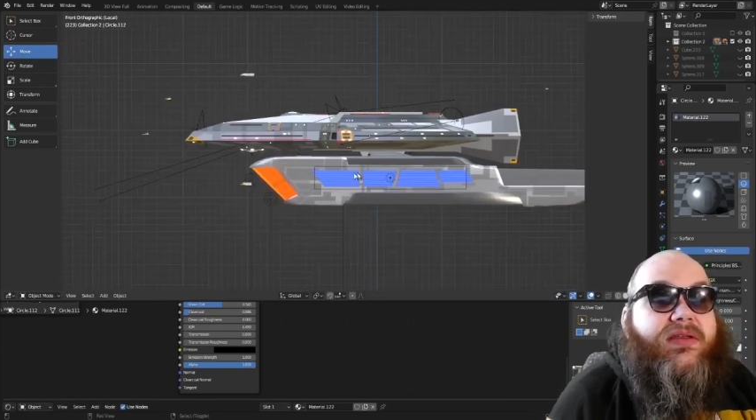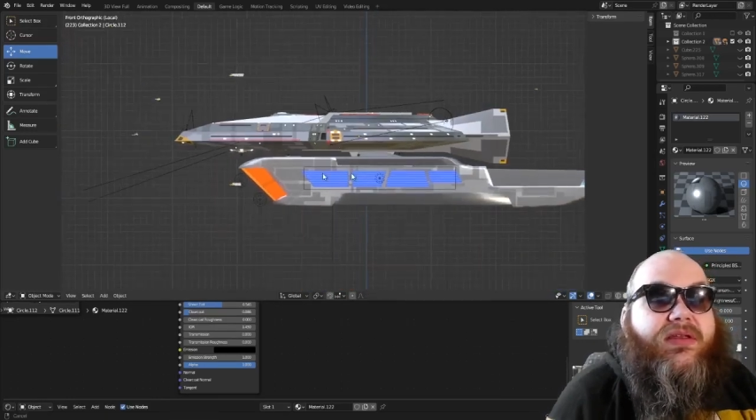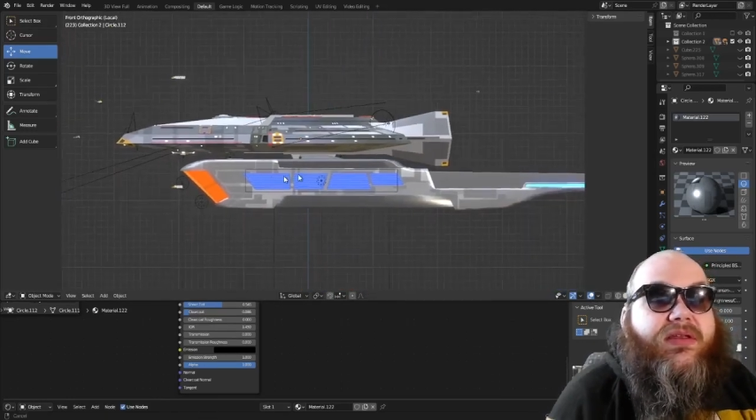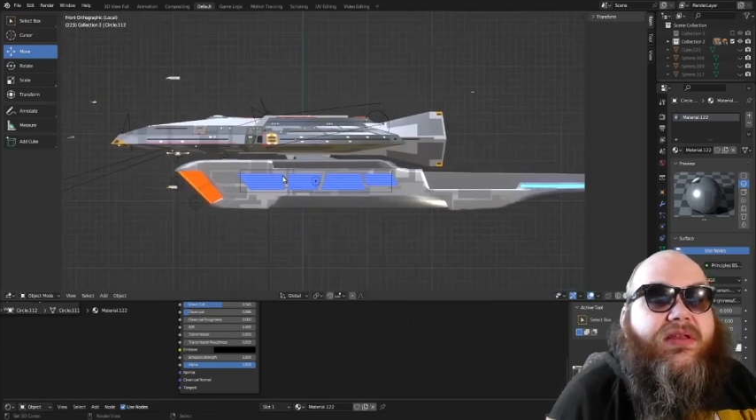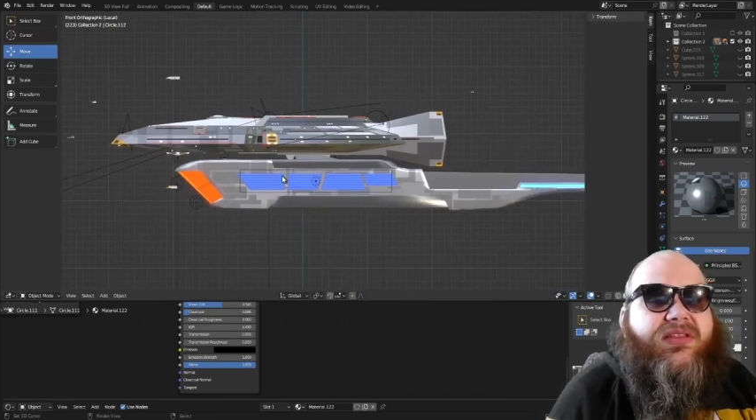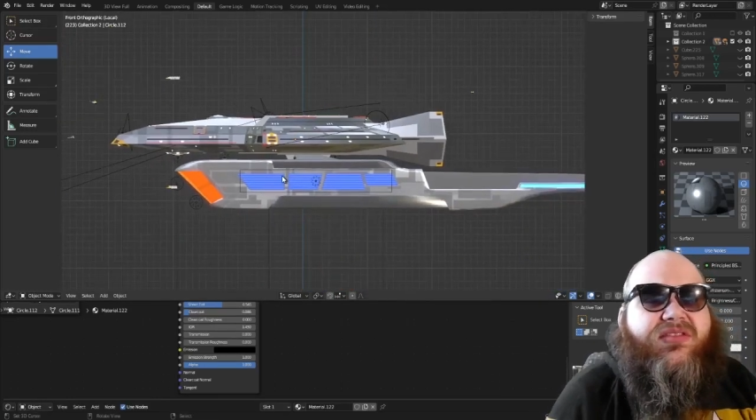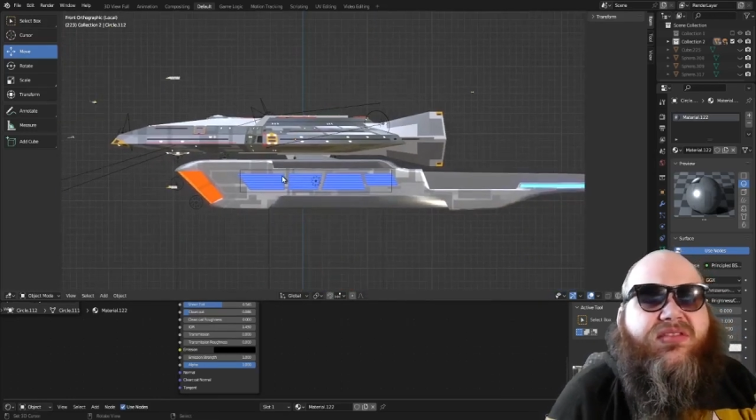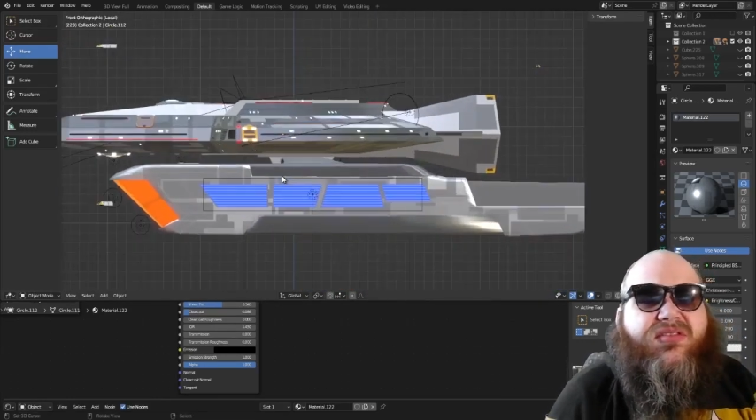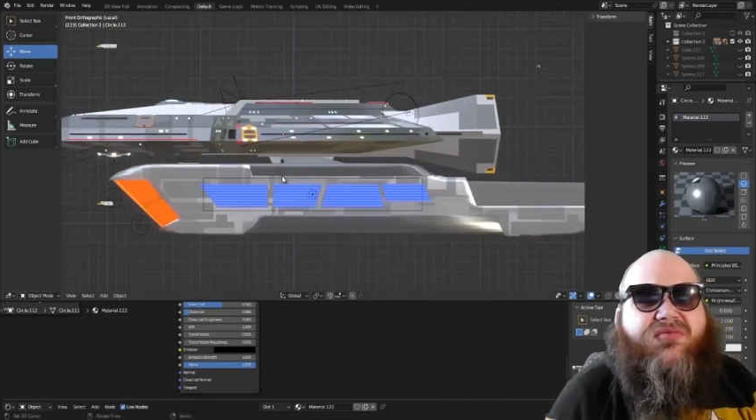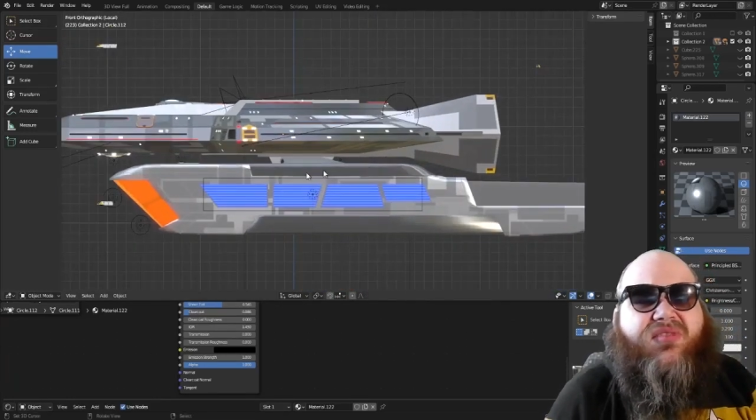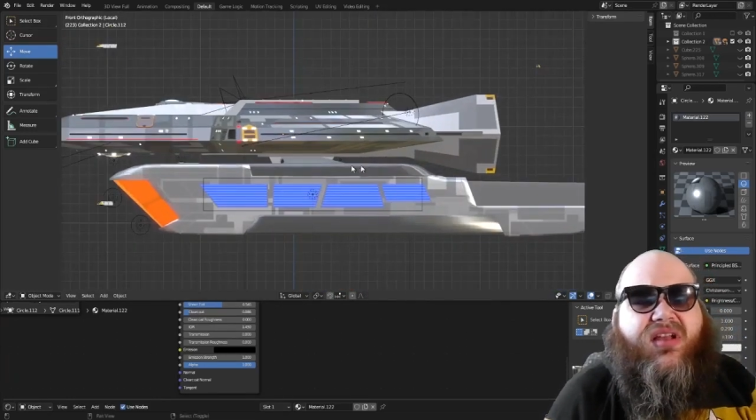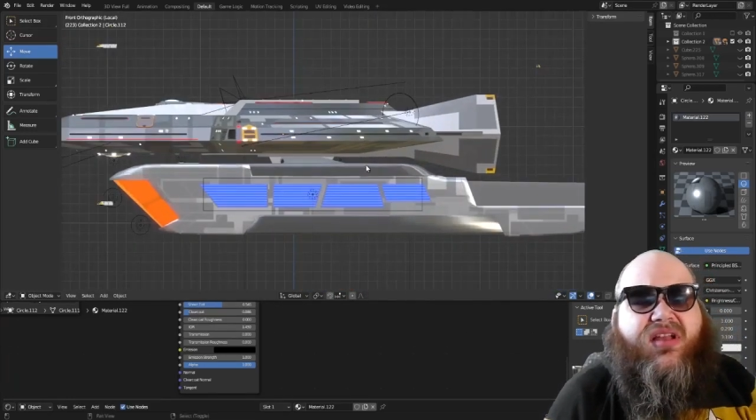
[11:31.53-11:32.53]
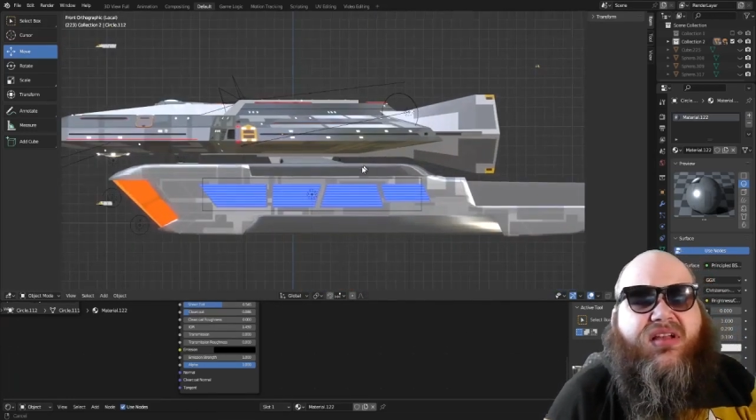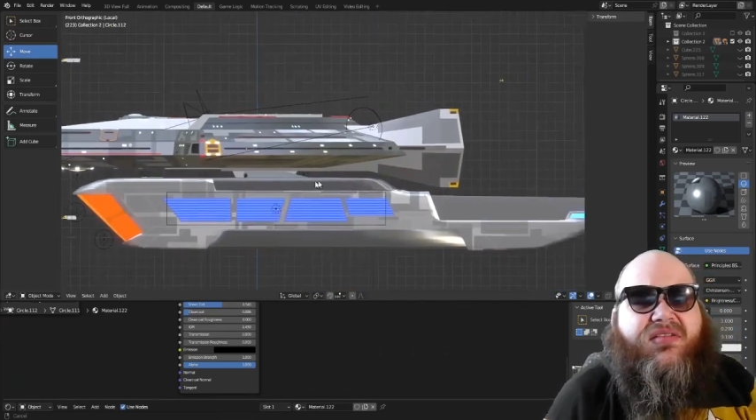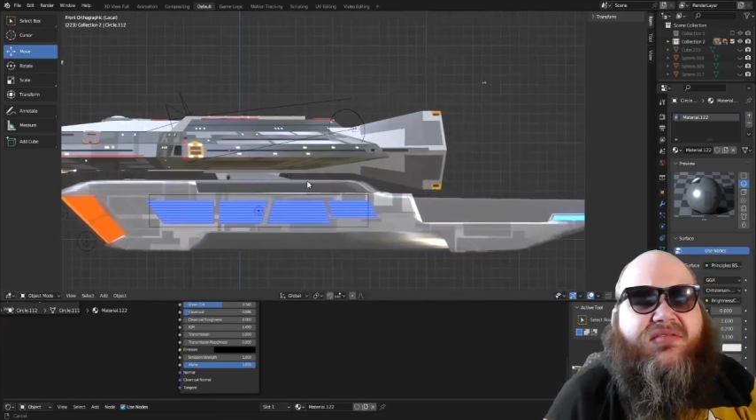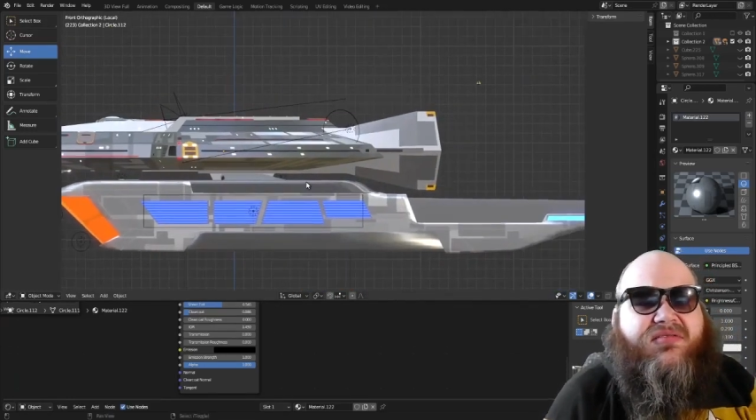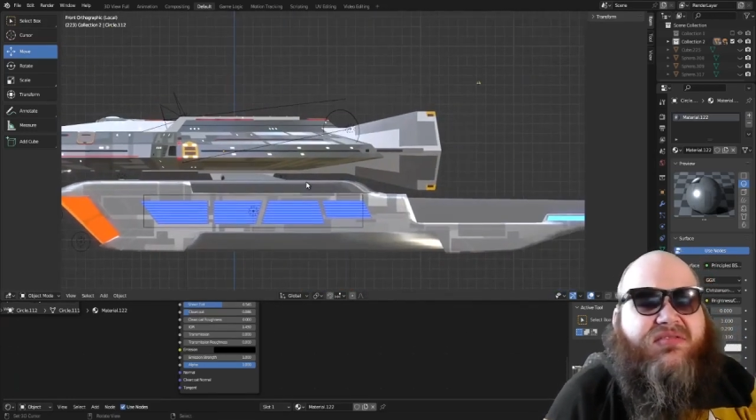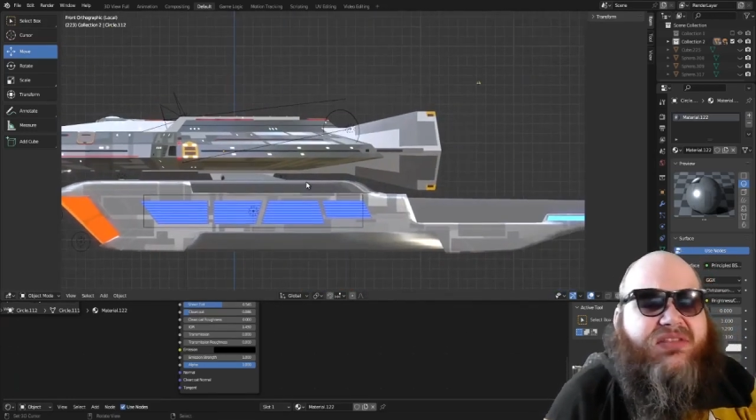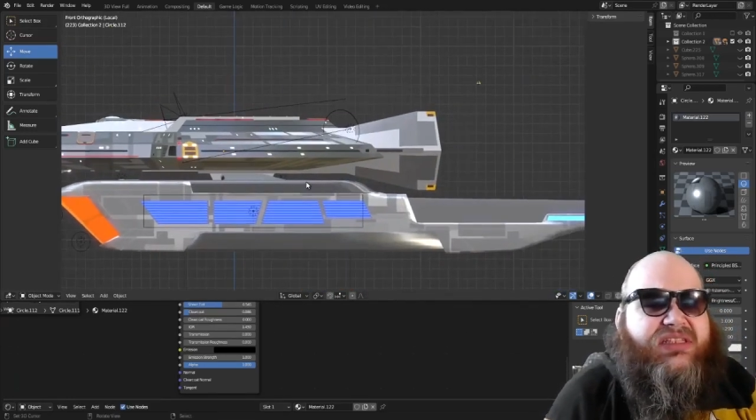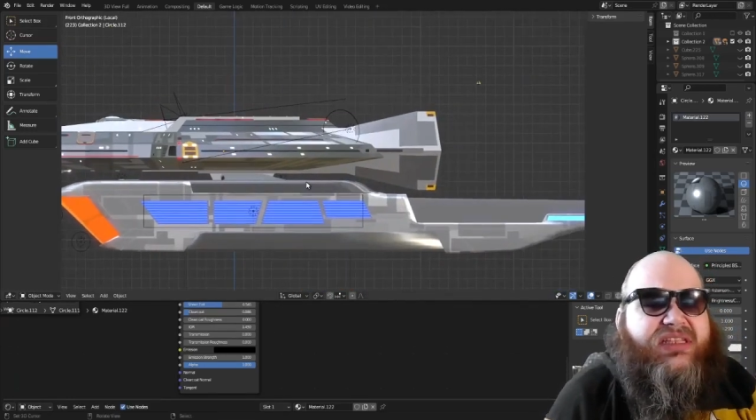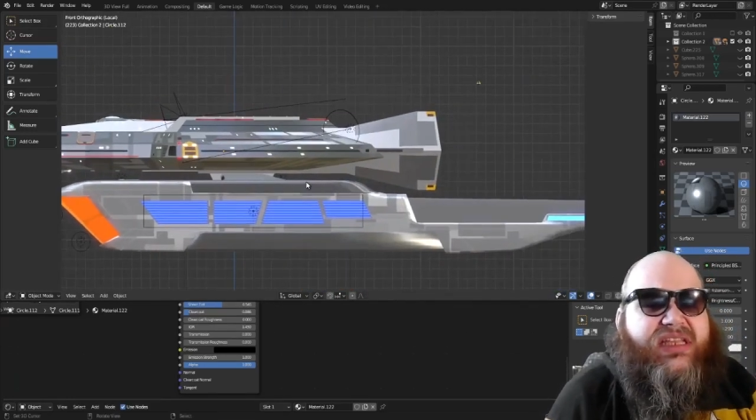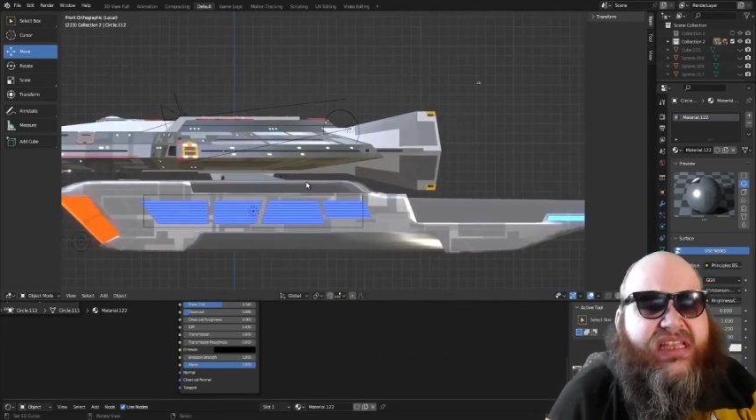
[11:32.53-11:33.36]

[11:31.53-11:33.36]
Yeah, this is around